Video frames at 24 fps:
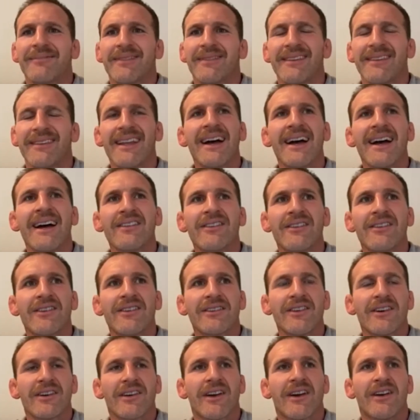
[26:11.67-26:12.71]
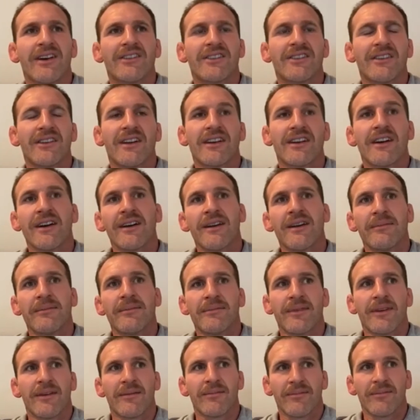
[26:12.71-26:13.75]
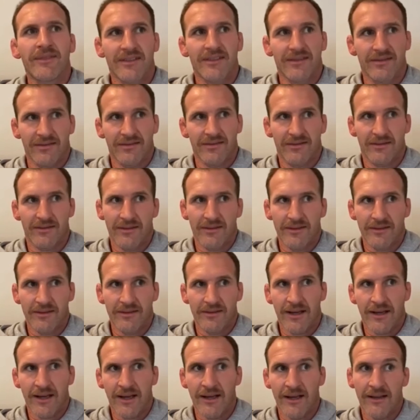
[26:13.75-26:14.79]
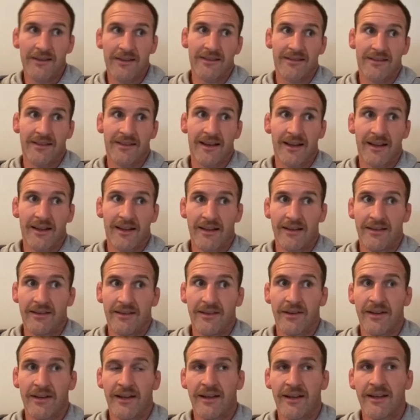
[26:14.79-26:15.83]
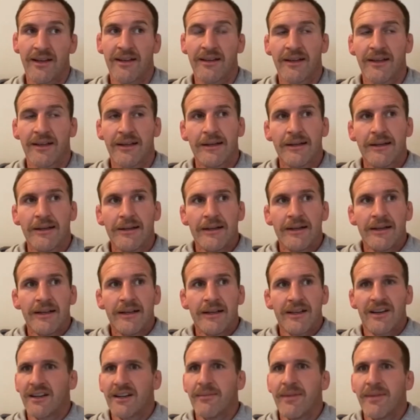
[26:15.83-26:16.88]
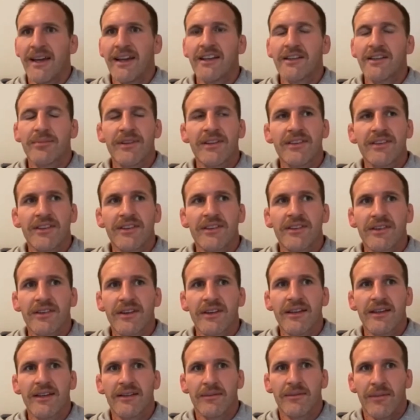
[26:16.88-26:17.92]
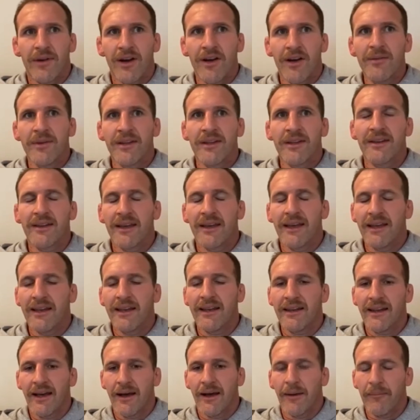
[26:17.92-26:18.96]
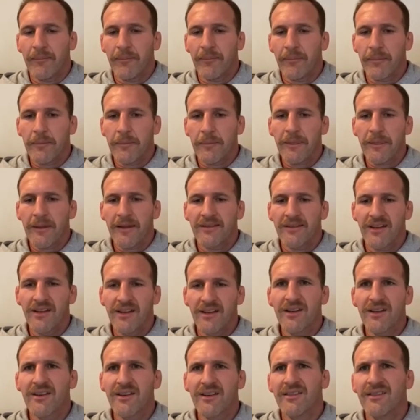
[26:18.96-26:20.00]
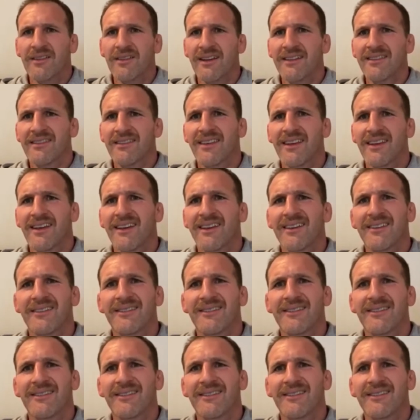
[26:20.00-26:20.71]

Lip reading: No, not coaching. Like I'm just doing a kind of management degree at the moment, and so looking into